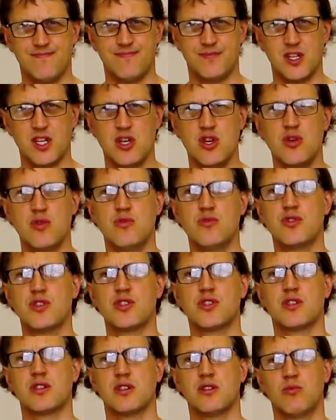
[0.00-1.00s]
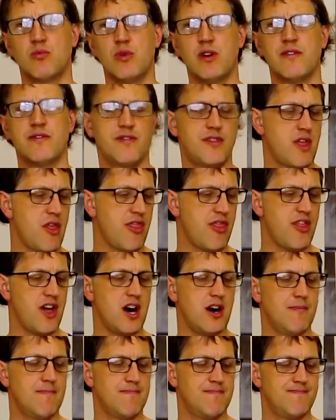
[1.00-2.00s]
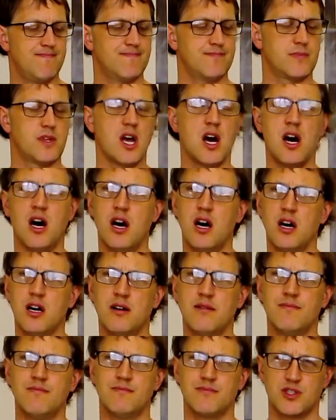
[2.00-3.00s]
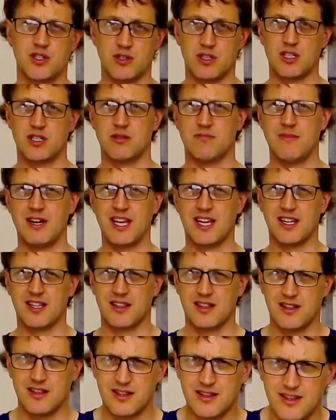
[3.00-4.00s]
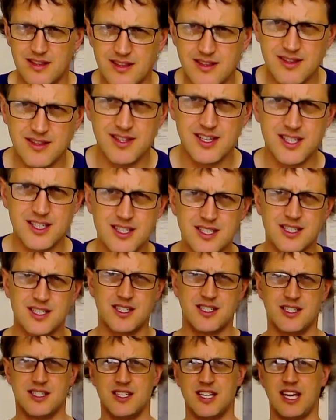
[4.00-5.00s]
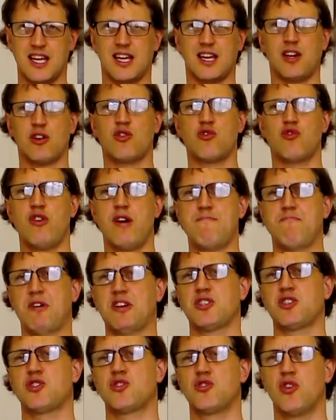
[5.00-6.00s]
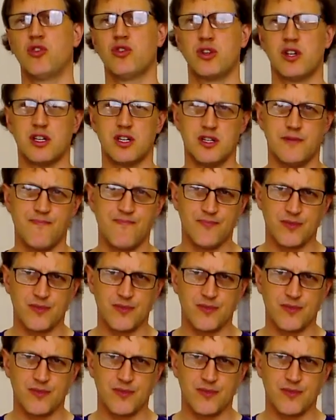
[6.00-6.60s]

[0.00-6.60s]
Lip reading: used with the thumb to make the stick grip stronger.